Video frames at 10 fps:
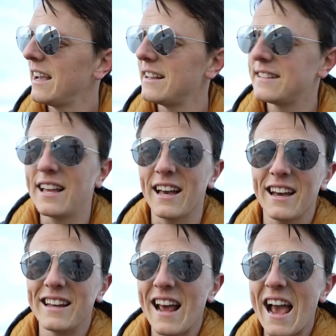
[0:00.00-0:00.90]
is
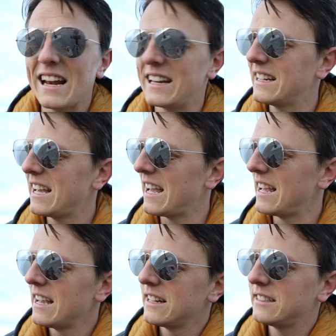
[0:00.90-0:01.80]
an Allen
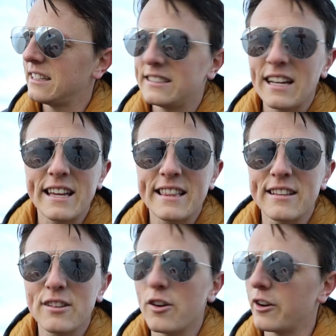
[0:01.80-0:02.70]
key to take
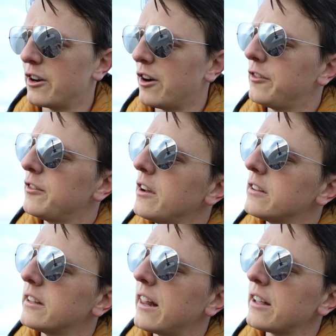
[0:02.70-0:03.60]
this on and off.
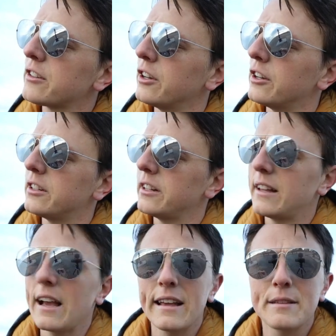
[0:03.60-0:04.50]
So that's good.
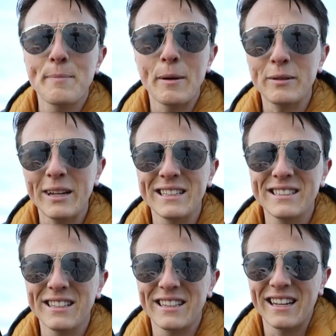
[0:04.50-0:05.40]
That is built
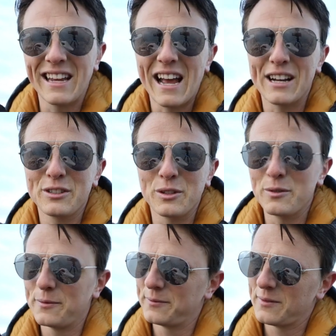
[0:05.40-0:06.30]
into the
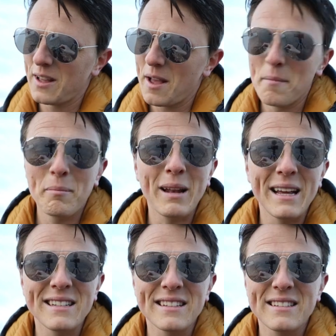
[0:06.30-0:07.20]
actual plate